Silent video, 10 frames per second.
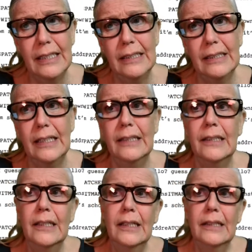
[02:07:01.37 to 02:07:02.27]
and that
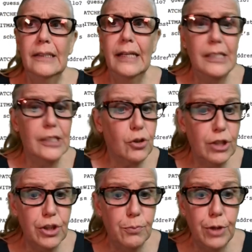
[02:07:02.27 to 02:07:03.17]
that this
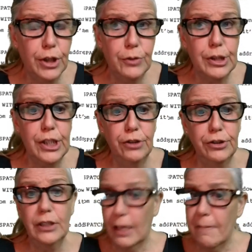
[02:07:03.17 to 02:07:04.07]
Christian Bruckner is
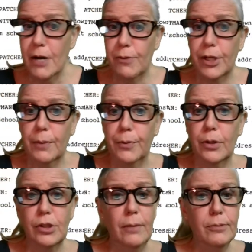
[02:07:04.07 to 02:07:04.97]
guilty, they might read the
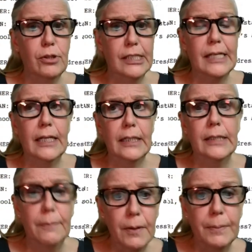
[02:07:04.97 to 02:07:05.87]
book. So I'm sure he's got a
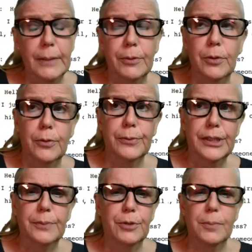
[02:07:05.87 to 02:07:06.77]
number of people who will
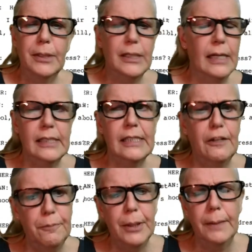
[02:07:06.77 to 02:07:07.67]
read the book, but it, it's
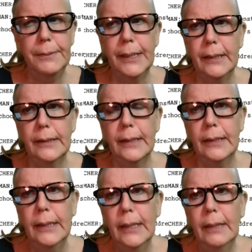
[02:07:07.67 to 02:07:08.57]
self-pubbed and
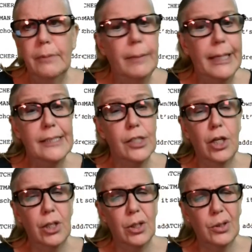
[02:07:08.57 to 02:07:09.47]
uh, probably hasn't
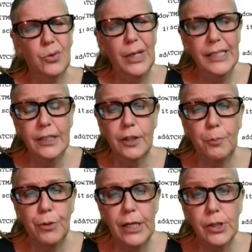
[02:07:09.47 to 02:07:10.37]
got a great deal
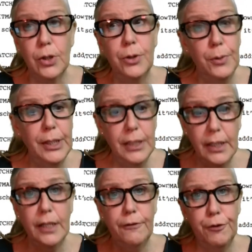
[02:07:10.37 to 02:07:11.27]
of press. Although he
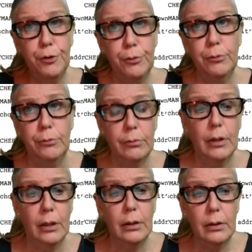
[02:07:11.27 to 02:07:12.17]
did get a few
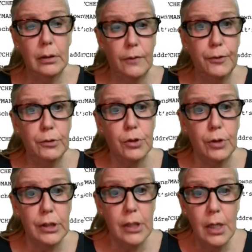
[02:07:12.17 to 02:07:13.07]
a few
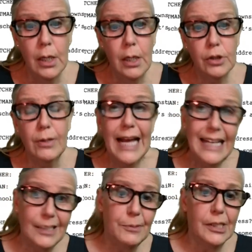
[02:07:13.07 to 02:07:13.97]
stories, so it
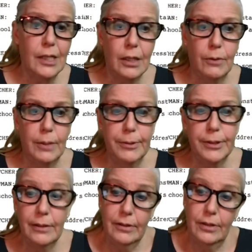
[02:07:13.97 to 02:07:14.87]
hasn't been selling well. But
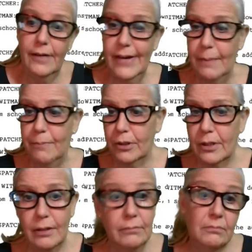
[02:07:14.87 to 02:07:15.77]
then you know I've had books
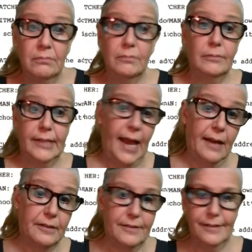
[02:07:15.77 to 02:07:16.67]
that
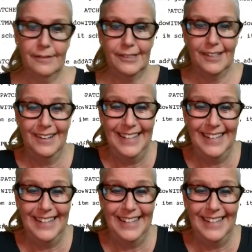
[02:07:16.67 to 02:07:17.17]
tanked too, so